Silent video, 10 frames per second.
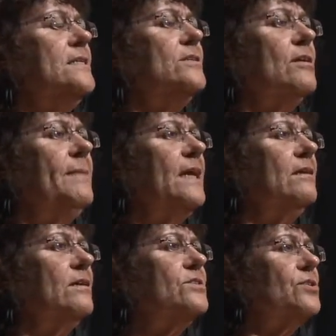So to make a
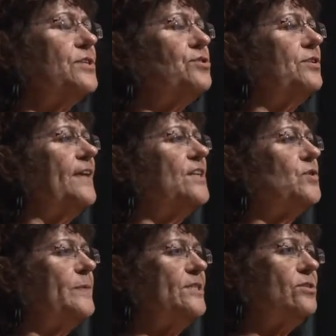long story short,
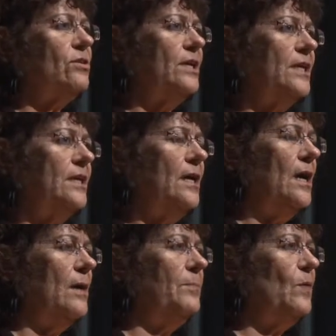that's where we started.
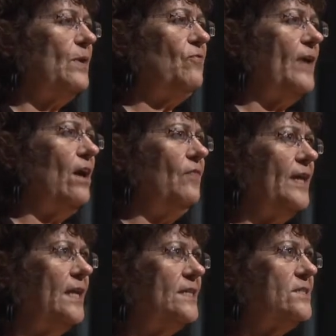But we found
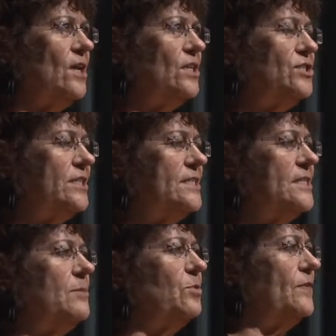that it's not just
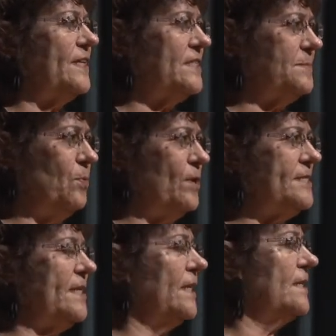timber that's
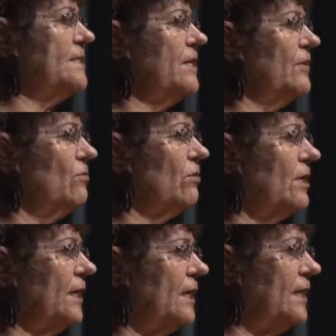poisoning us here in
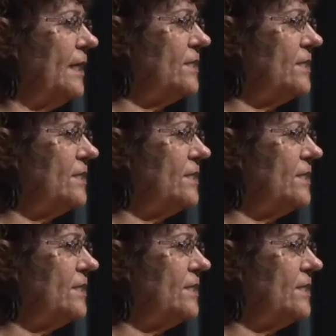Oregon.